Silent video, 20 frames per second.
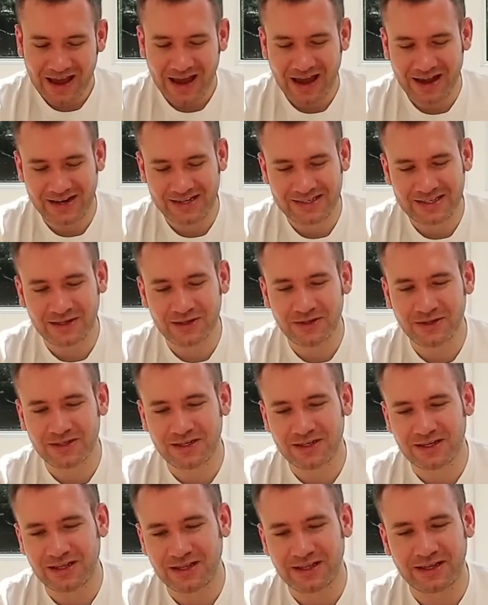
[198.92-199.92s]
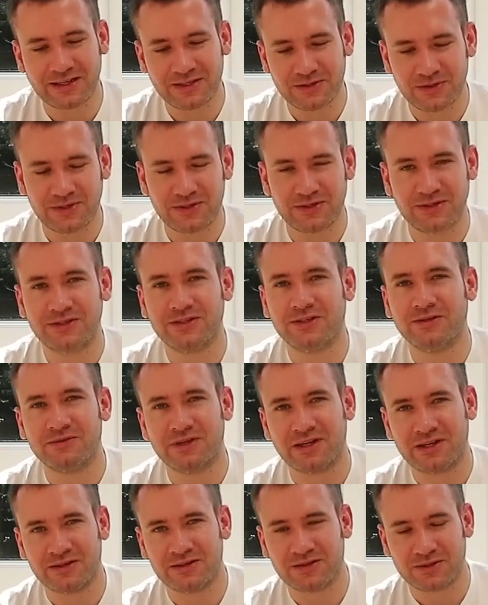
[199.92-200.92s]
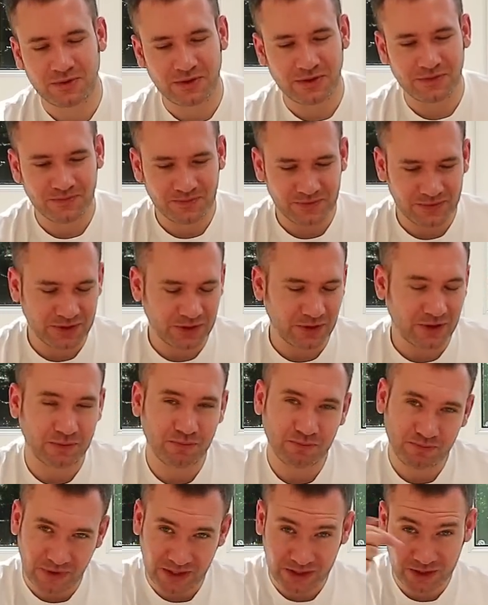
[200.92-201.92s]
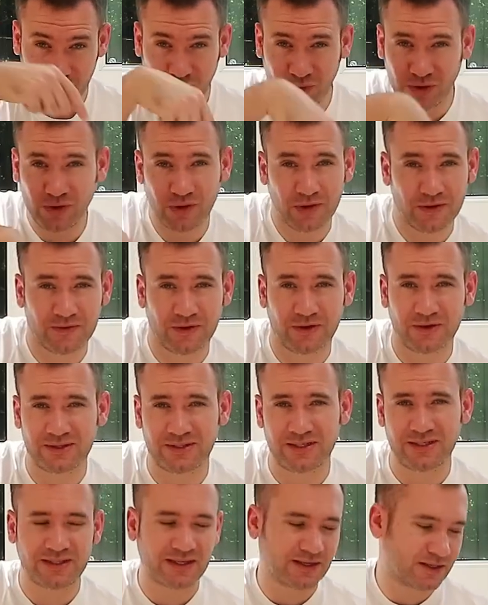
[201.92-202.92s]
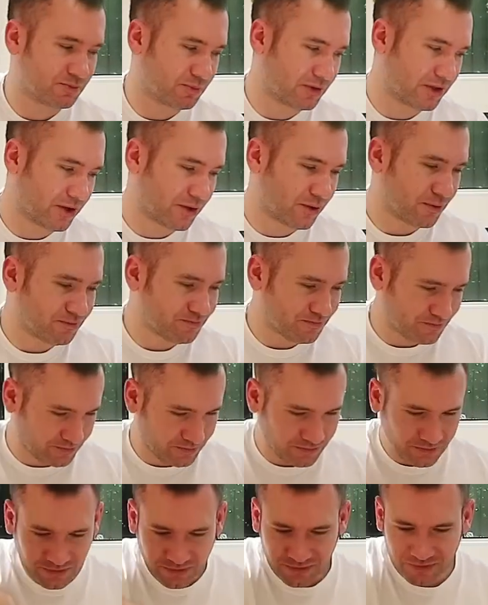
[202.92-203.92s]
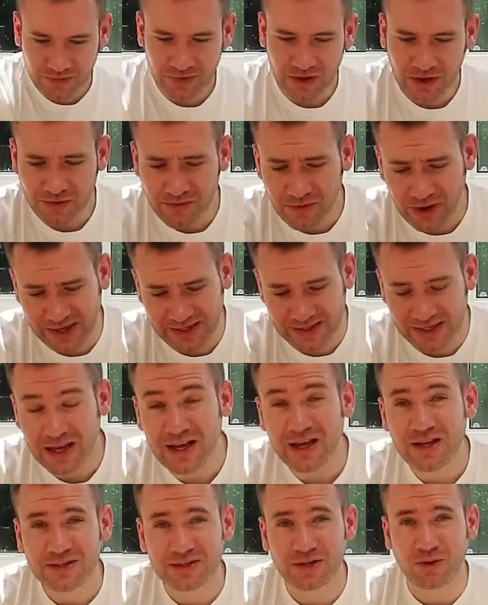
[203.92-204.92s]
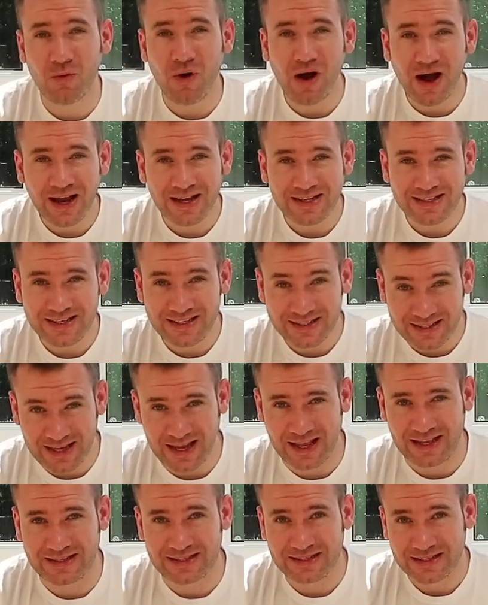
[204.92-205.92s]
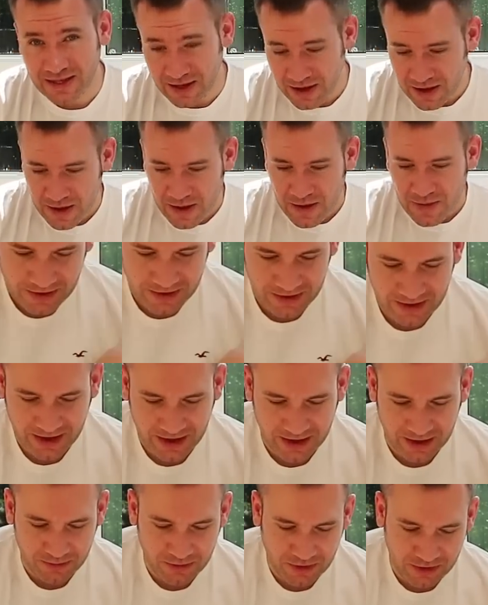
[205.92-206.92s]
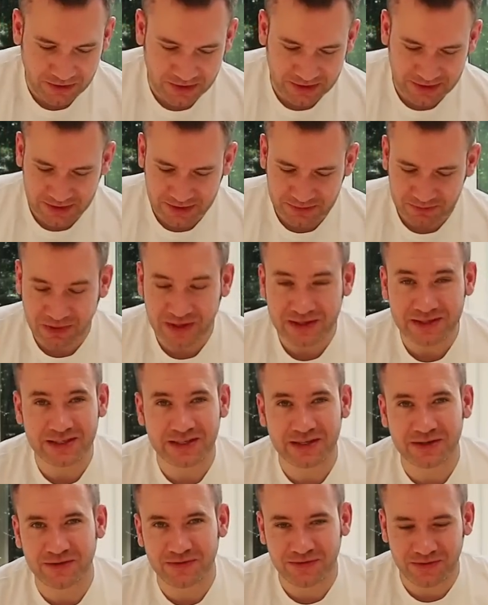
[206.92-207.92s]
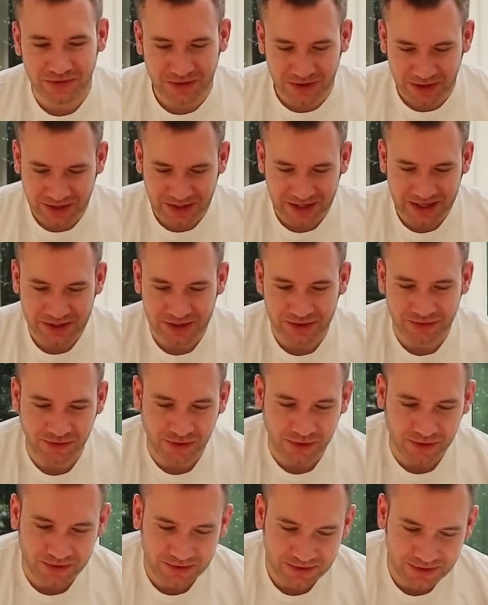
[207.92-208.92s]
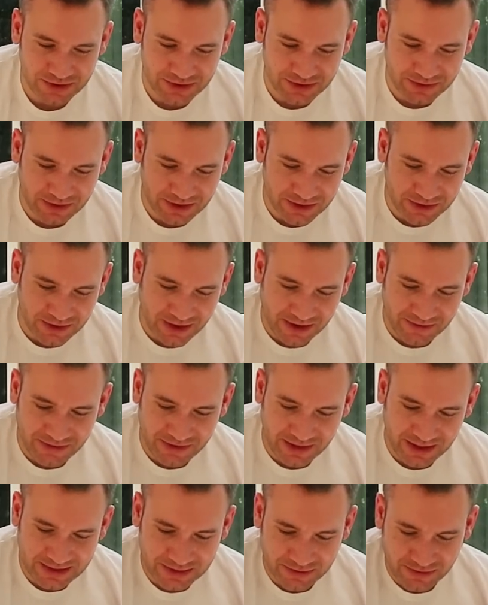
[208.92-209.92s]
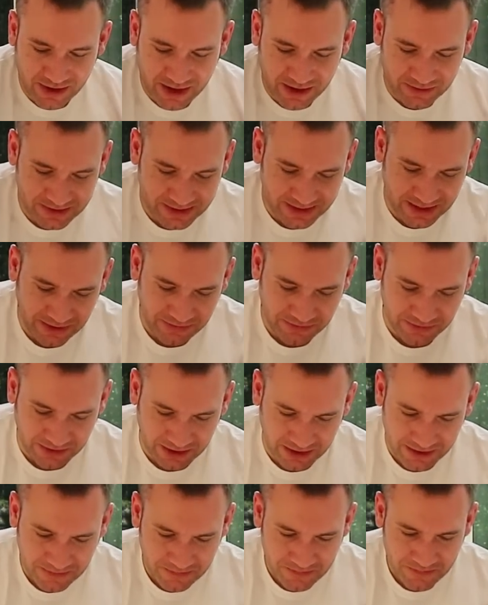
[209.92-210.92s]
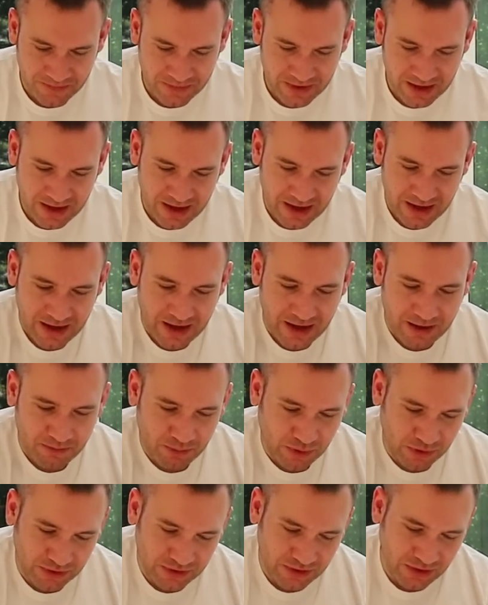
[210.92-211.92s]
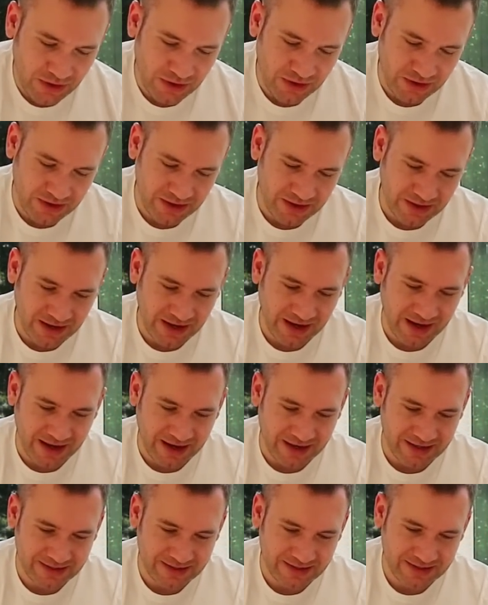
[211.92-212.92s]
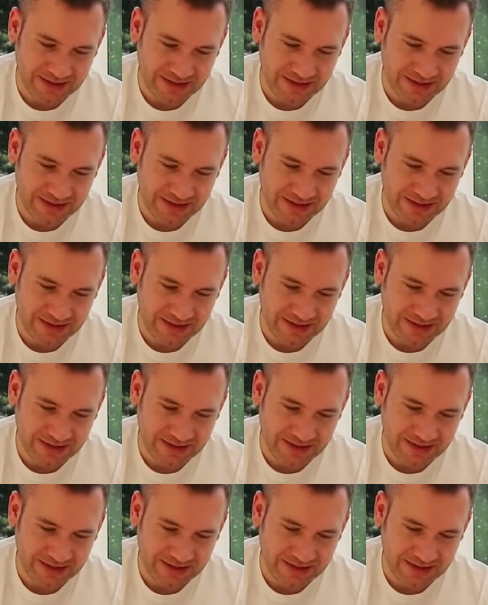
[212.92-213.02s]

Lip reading: And he's included a link to his YouTube channel as well. So I shall put all of those details below. Right. So what has he sent? Okay, well there's plenty of kitchen roll, just to make sure everything's arrived safely. But look at